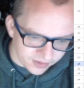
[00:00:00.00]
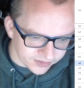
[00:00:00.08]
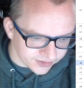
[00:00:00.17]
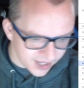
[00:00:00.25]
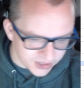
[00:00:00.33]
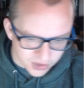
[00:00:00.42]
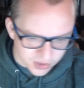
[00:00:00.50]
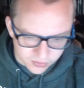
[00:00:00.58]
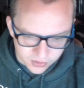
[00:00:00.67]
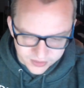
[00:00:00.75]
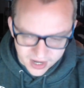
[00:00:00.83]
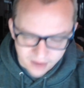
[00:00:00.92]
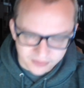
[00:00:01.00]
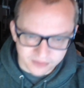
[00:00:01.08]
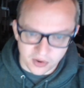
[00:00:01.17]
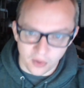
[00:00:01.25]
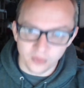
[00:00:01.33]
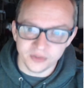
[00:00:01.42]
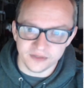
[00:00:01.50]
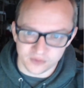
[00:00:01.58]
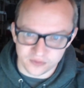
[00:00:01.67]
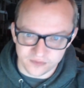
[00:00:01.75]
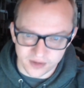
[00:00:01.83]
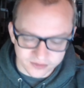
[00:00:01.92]
the last show. No doubt they're the only
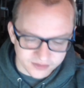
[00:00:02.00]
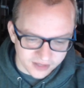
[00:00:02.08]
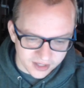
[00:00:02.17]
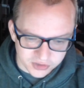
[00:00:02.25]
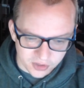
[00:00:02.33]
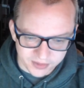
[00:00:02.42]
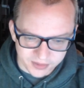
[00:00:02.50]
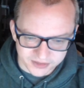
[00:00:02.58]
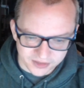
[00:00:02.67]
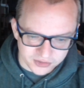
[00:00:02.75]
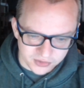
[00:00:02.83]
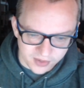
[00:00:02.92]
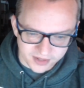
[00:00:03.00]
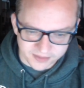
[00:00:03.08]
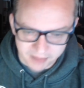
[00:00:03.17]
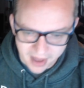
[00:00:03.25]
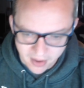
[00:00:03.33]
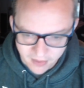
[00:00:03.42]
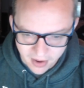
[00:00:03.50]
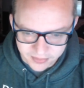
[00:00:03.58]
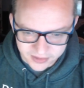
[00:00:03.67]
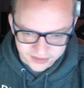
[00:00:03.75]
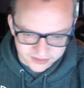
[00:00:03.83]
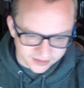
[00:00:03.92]
food vendor at the last show because the other 2 had to bow out
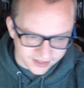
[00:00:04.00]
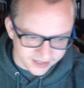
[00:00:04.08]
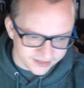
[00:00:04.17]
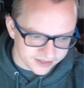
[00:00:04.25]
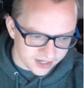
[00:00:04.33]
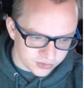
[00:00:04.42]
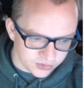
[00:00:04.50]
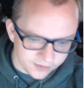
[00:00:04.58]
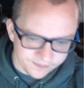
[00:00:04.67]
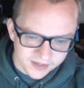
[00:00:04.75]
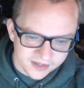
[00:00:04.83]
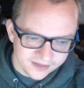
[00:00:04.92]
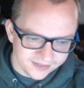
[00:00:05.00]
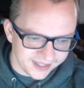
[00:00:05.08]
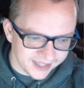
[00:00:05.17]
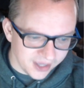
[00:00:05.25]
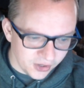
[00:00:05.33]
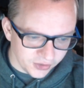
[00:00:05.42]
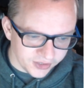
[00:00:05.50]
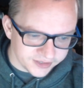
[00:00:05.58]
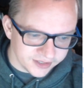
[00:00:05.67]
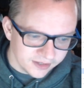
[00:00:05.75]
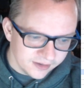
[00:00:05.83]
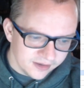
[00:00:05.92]
because of the late schedule. They killed it.
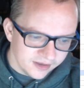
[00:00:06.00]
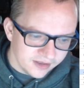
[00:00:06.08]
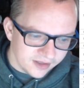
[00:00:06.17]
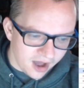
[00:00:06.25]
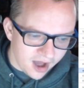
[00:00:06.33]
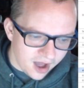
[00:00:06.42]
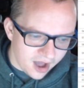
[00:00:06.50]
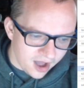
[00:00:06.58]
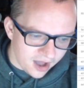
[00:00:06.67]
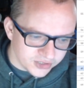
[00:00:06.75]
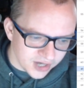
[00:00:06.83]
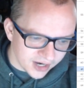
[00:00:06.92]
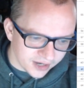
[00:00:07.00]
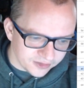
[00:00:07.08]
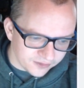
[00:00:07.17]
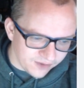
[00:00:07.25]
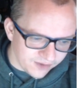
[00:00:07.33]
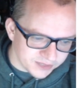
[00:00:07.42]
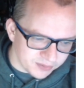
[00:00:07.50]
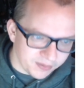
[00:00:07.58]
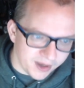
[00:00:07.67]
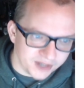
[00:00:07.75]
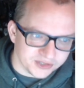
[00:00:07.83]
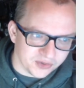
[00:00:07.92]
Check out the Facebook
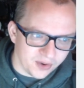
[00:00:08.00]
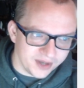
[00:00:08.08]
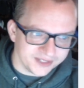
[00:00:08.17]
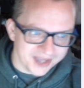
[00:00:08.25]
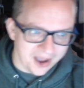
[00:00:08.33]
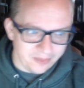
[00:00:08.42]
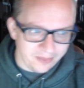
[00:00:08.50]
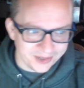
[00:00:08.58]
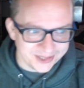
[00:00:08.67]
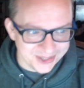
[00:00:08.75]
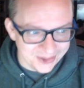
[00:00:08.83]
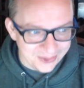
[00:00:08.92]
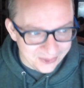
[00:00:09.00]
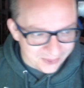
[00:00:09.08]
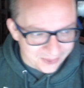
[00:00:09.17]
page, The Crazy Cowboy 2,